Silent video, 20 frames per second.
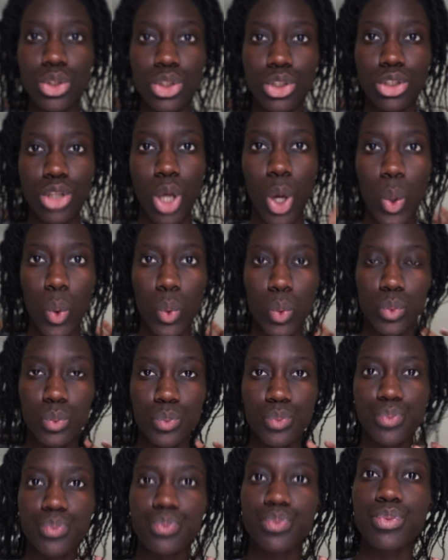so
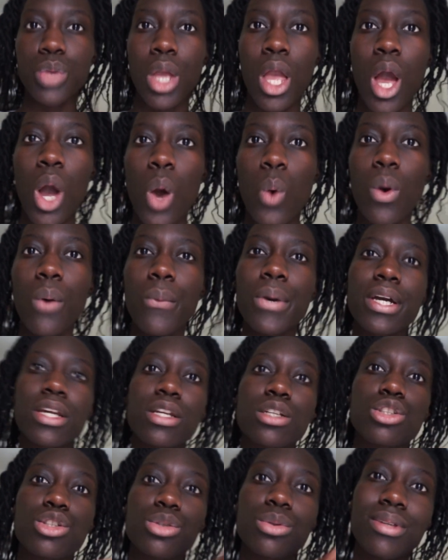what we're
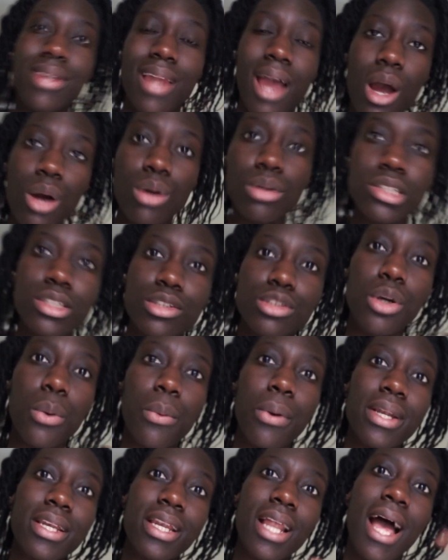gonna do now is
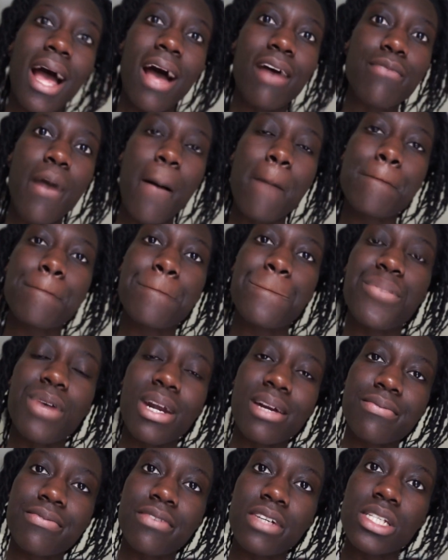go and have
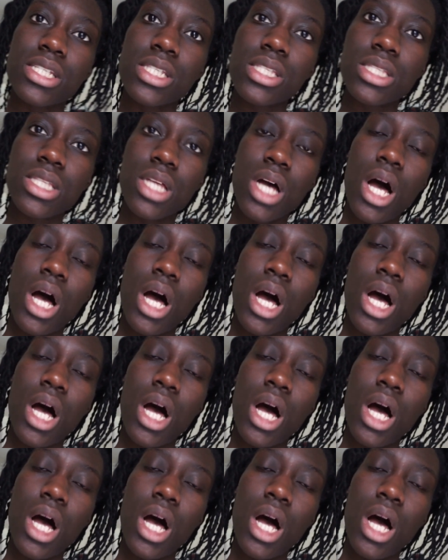breakfast.